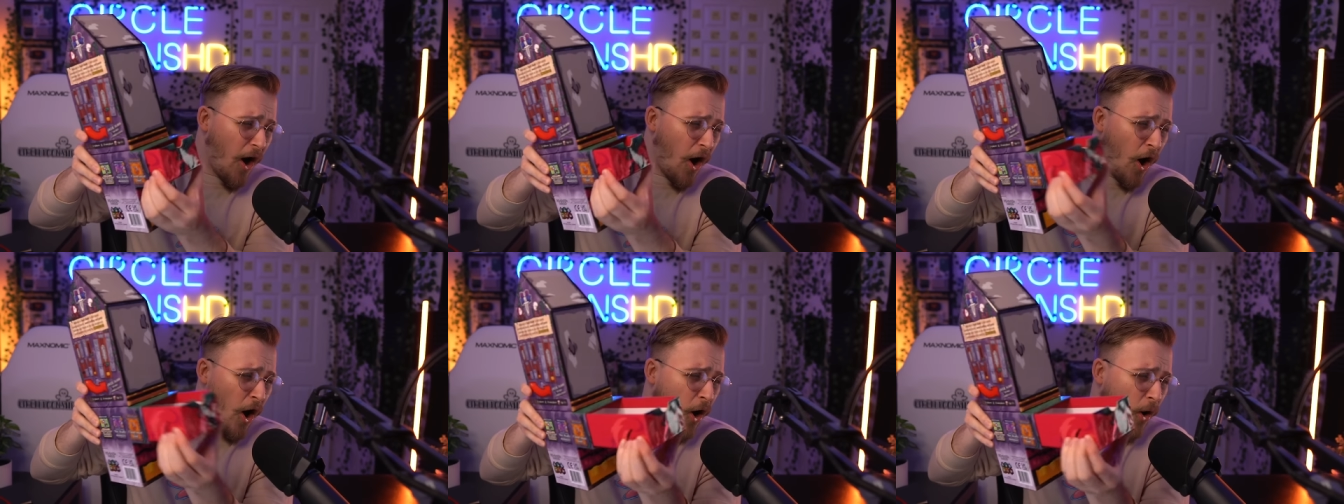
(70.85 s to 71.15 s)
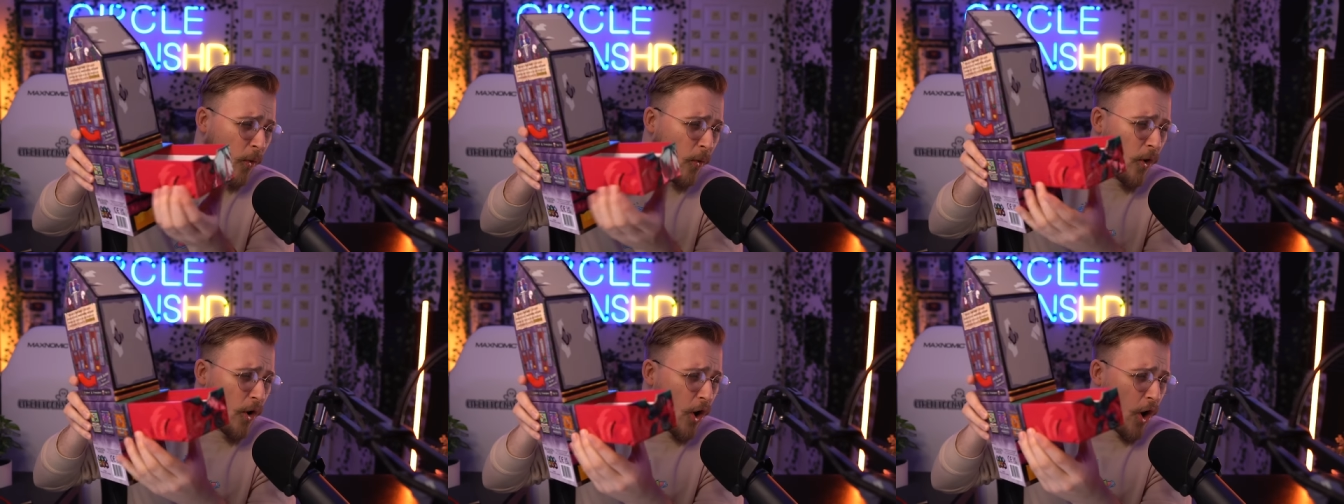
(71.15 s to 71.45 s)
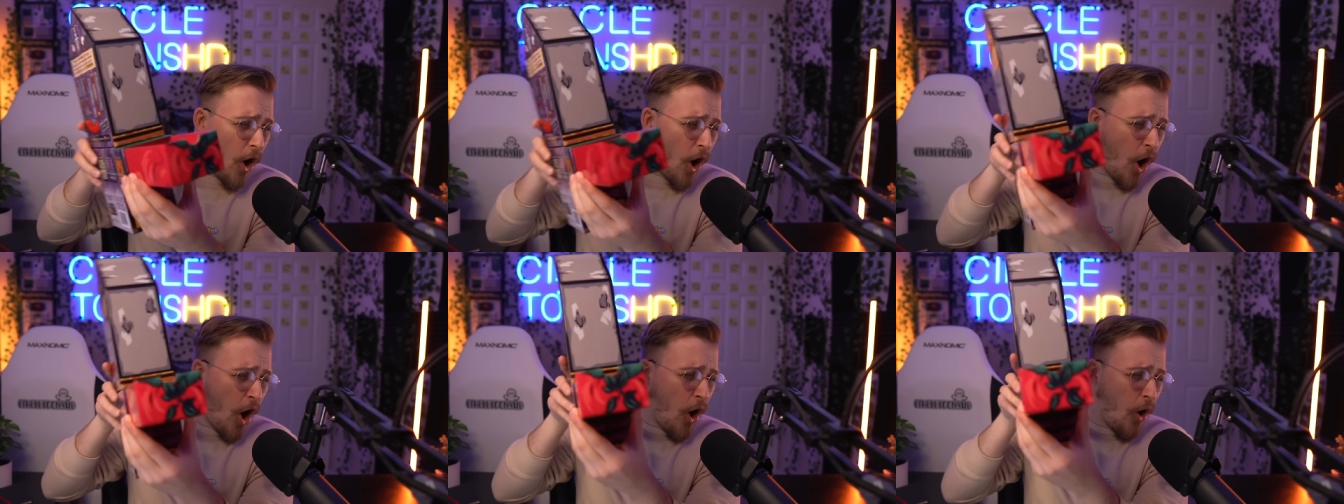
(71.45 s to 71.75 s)
Oh,
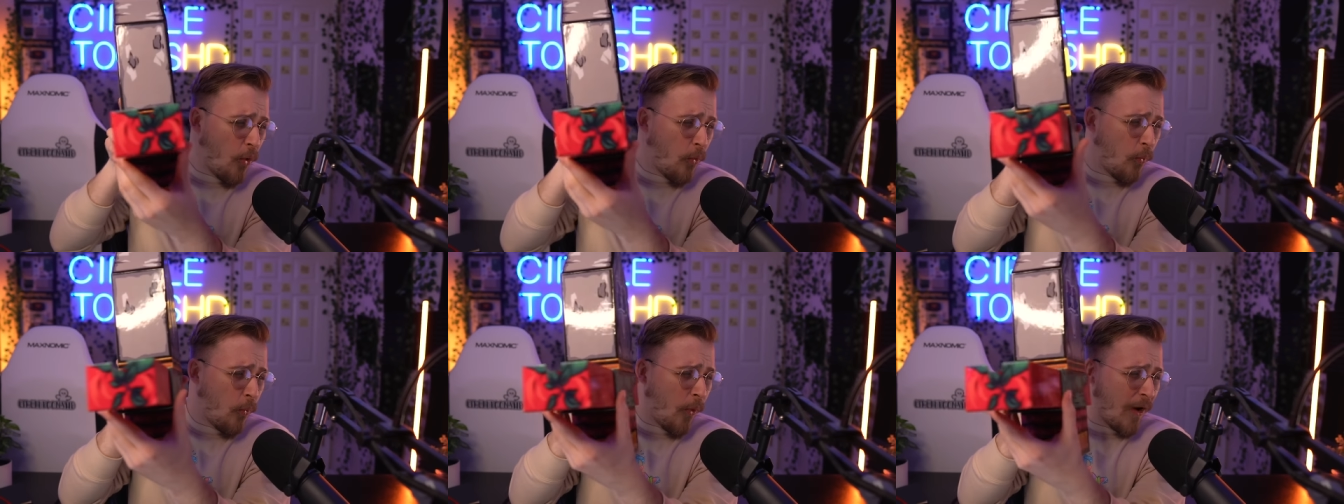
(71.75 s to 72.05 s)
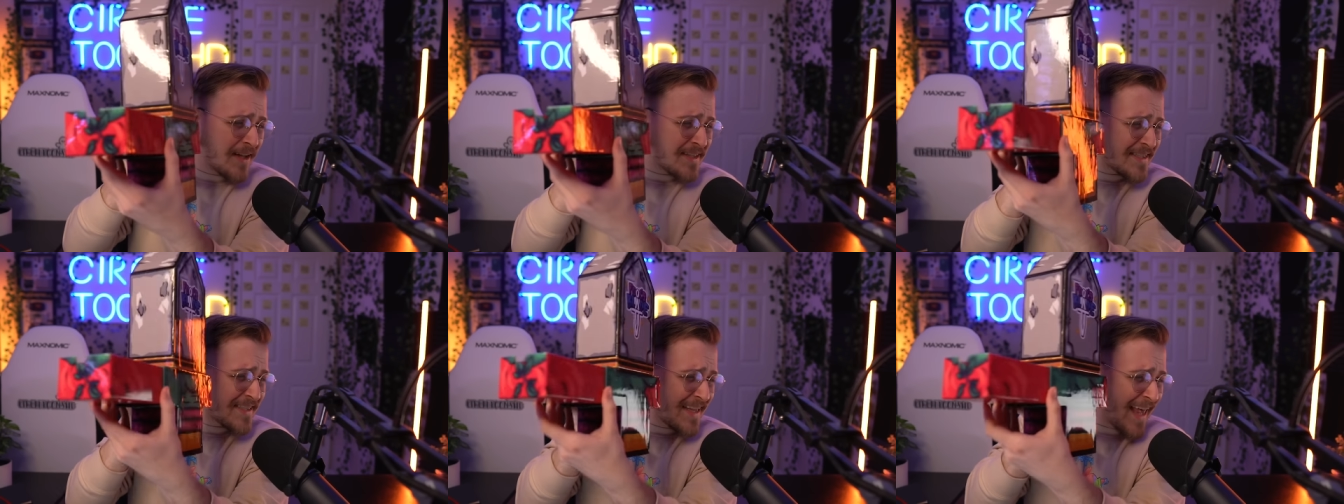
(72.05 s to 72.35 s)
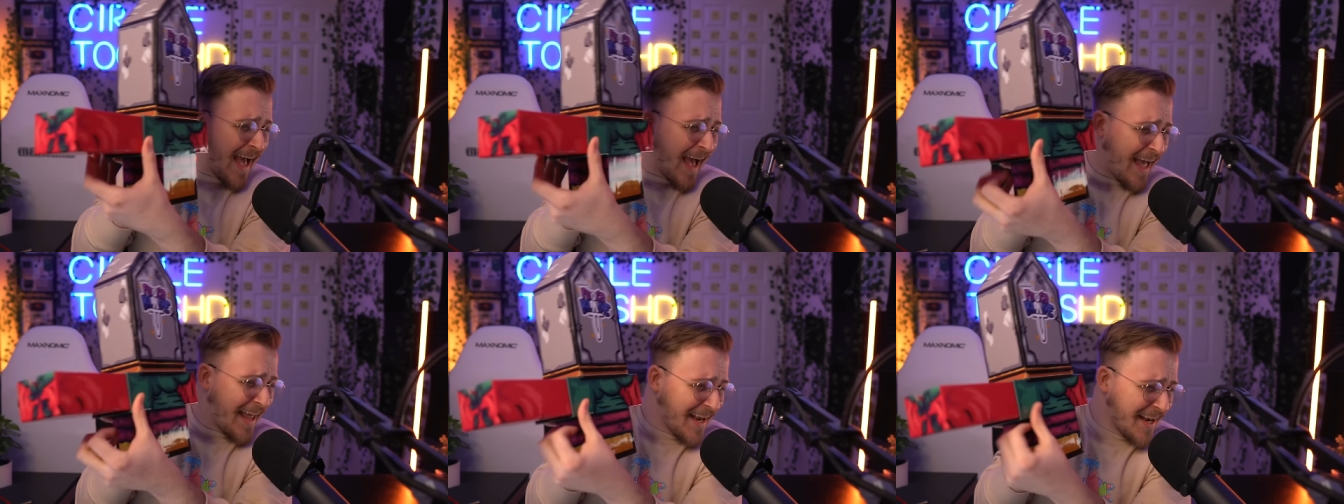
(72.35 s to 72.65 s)
oh, what's
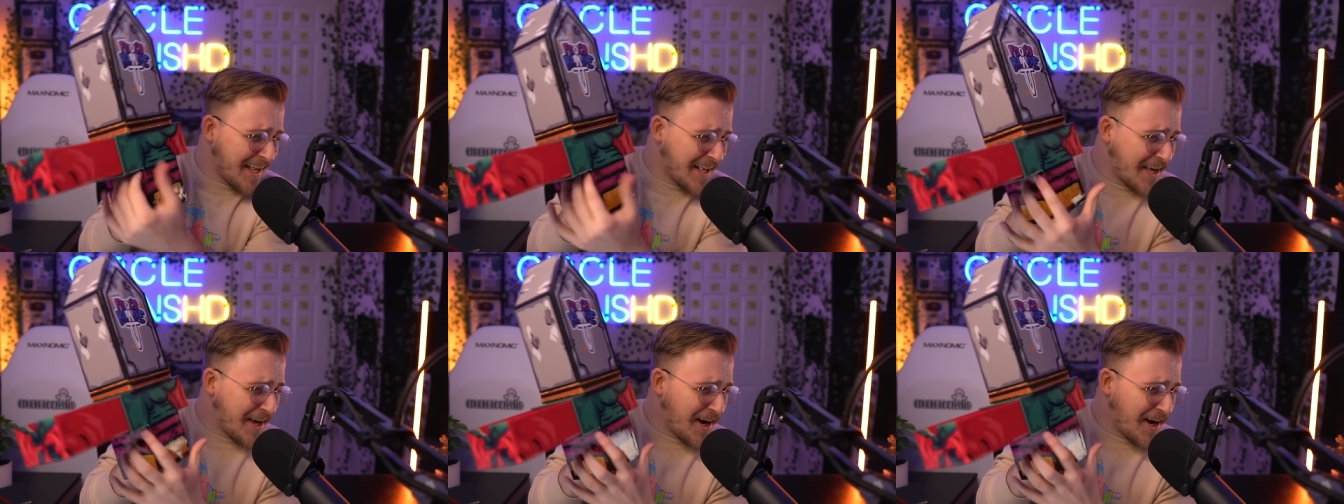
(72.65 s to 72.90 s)
that?